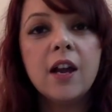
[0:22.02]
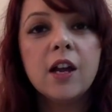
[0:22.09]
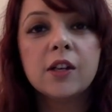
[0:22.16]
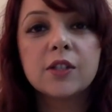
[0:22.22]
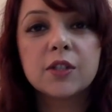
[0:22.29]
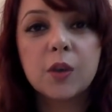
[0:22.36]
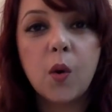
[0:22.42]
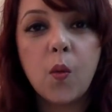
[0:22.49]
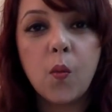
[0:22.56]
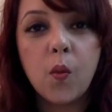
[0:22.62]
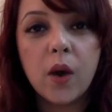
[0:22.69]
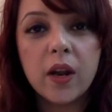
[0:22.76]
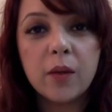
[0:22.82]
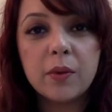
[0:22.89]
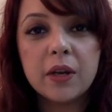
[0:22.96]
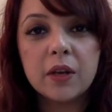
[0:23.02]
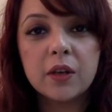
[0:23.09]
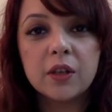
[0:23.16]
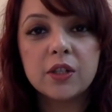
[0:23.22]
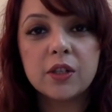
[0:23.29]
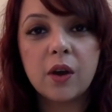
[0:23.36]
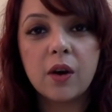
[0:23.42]
So what are we
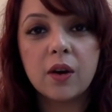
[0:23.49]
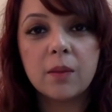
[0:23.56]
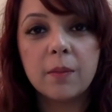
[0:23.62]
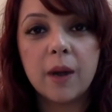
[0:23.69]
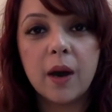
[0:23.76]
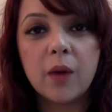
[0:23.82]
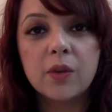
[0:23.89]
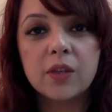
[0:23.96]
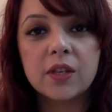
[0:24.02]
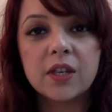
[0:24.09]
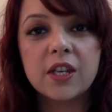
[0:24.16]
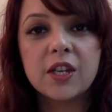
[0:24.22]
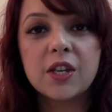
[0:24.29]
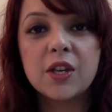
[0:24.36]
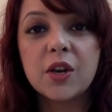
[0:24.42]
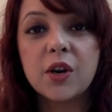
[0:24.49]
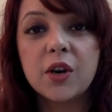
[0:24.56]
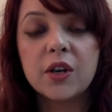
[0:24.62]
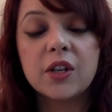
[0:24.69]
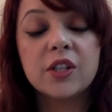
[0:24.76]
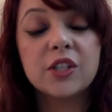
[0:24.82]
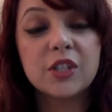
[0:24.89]
gonna talk about
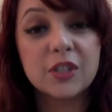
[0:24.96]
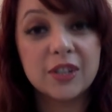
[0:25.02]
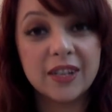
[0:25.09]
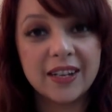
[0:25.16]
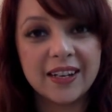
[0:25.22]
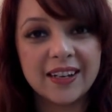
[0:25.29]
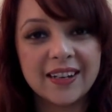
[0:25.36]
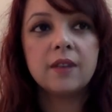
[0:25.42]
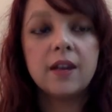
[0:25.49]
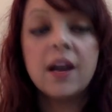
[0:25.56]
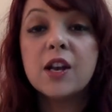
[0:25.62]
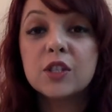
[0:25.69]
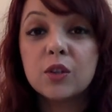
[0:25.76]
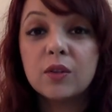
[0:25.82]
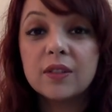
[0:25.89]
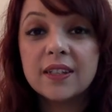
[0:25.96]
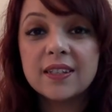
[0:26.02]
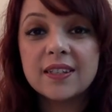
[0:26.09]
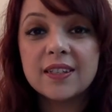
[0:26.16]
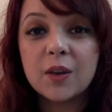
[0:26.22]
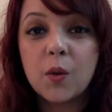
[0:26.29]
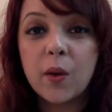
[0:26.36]
here today? So this
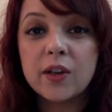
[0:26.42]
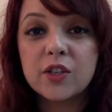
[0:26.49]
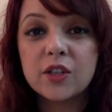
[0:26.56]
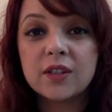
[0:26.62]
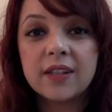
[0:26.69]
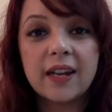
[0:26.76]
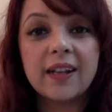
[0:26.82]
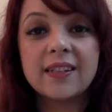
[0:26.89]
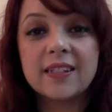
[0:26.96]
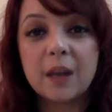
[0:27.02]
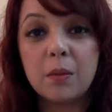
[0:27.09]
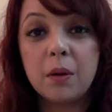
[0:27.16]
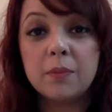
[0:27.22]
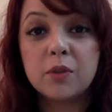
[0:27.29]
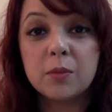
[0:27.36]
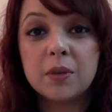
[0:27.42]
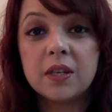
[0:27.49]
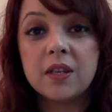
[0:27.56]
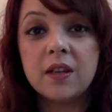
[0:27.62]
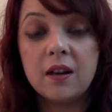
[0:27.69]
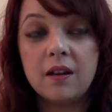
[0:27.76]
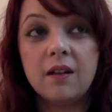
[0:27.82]
is a question that has come up to
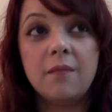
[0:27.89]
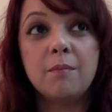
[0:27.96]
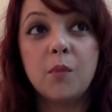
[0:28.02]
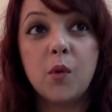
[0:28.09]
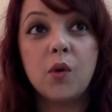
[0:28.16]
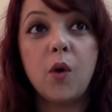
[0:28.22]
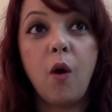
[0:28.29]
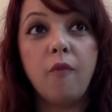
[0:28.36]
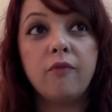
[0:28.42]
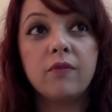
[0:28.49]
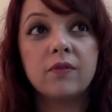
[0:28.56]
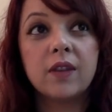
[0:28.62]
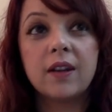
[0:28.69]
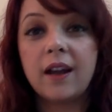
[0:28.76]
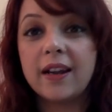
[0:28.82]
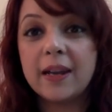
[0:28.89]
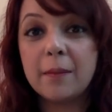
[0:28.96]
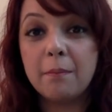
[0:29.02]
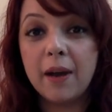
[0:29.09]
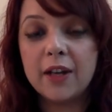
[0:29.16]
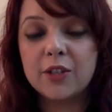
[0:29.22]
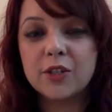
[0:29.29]
be more often than I
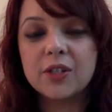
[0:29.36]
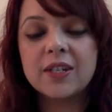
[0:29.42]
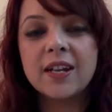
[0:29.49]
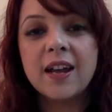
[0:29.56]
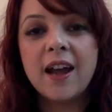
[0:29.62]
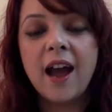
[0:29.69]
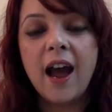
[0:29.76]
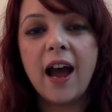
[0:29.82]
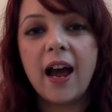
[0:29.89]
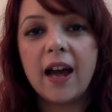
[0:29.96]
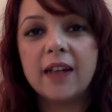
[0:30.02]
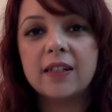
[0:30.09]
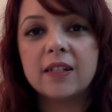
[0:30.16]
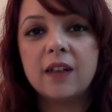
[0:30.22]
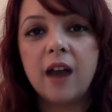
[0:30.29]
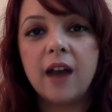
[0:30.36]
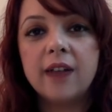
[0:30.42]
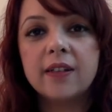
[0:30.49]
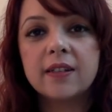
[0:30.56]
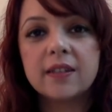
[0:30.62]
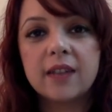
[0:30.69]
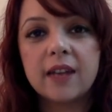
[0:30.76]
imagined, and I
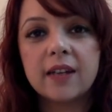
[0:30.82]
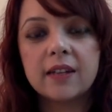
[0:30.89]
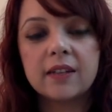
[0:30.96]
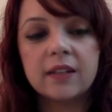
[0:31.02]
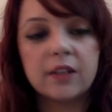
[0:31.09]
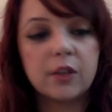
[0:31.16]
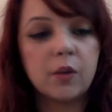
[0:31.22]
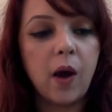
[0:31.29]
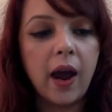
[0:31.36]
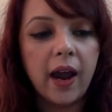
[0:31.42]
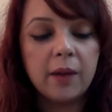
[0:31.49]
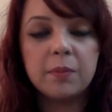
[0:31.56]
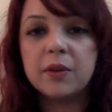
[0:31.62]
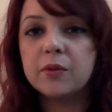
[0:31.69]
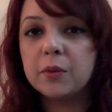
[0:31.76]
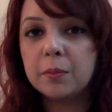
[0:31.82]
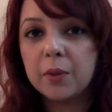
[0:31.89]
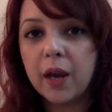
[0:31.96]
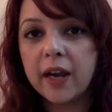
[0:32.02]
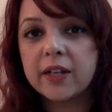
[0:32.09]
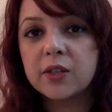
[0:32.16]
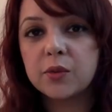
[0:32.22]
decided that I had been
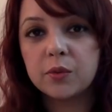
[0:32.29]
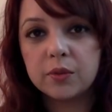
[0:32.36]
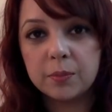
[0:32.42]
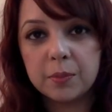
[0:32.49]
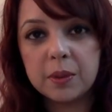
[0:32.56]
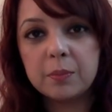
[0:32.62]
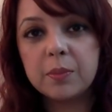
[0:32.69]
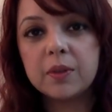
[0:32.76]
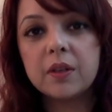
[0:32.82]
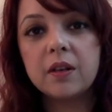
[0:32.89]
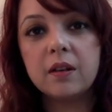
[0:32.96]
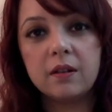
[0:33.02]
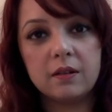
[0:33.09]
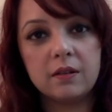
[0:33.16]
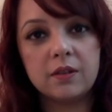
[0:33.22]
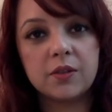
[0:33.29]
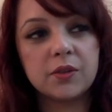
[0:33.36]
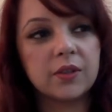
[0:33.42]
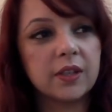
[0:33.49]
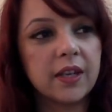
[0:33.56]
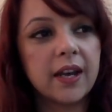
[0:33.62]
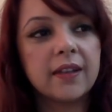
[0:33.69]
replying to the people, to the
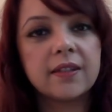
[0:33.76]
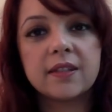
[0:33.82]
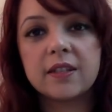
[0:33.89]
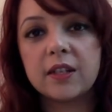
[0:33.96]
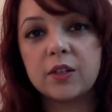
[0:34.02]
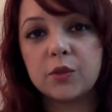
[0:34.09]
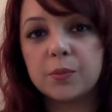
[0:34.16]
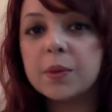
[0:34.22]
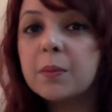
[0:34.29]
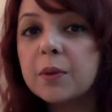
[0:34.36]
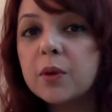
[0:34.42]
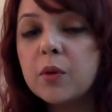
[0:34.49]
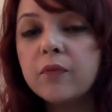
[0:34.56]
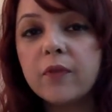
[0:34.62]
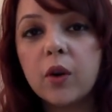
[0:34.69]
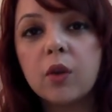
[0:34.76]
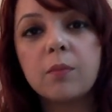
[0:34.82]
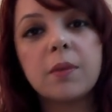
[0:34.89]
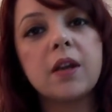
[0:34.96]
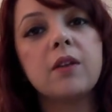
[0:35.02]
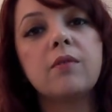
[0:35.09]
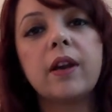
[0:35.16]
guests and to people who follow
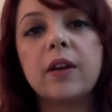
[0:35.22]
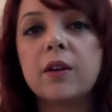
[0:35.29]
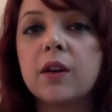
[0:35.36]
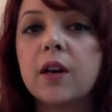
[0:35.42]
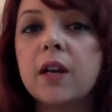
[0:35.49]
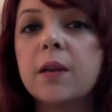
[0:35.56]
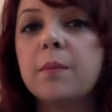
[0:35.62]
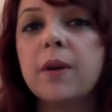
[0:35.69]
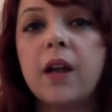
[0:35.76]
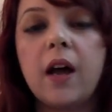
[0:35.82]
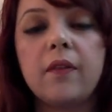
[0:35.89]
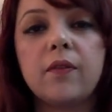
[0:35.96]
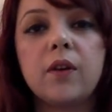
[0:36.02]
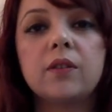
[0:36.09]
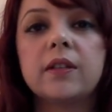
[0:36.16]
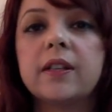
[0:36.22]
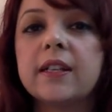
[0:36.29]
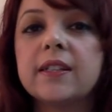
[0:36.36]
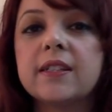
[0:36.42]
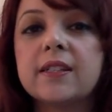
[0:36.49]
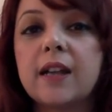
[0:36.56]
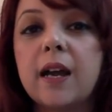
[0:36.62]
me regularly, but I thought that
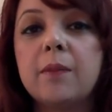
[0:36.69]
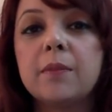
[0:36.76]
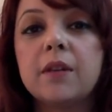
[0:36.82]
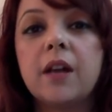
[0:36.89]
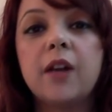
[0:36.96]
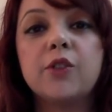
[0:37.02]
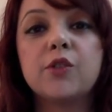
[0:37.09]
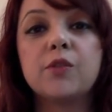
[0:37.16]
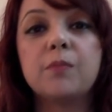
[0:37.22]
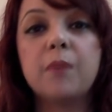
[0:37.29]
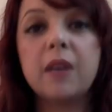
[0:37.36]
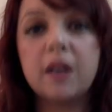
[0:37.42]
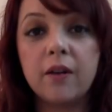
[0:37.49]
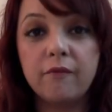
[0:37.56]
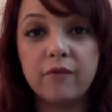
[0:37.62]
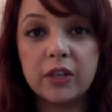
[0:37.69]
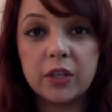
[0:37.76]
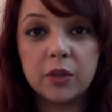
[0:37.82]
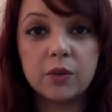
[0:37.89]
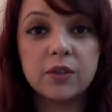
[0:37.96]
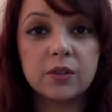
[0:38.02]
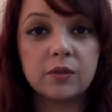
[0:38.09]
it's time that I should make a
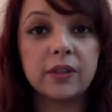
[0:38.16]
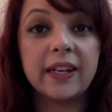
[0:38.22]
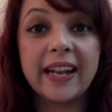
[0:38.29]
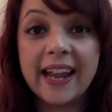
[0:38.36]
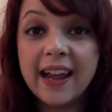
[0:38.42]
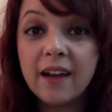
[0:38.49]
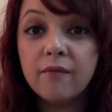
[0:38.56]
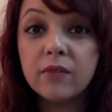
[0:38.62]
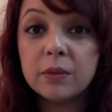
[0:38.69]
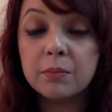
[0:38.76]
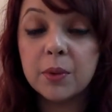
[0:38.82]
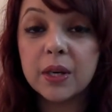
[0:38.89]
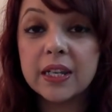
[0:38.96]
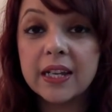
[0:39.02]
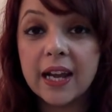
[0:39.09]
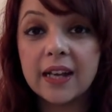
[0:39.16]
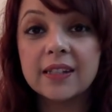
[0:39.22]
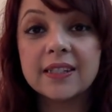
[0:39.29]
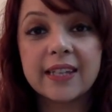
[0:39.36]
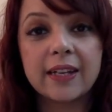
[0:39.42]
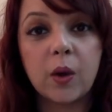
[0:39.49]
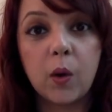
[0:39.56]
video so that everybody
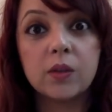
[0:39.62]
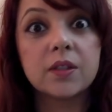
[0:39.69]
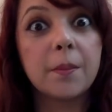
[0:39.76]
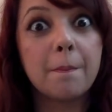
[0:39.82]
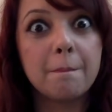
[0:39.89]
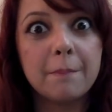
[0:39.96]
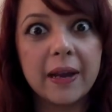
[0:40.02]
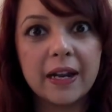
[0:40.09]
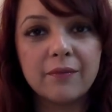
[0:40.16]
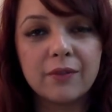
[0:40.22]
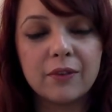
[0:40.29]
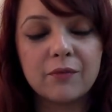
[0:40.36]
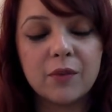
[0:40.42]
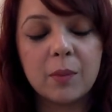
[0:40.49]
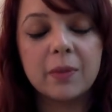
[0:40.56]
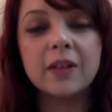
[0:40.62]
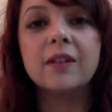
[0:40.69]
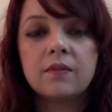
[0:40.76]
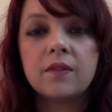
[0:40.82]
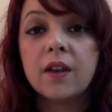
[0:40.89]
else can also benefit from it.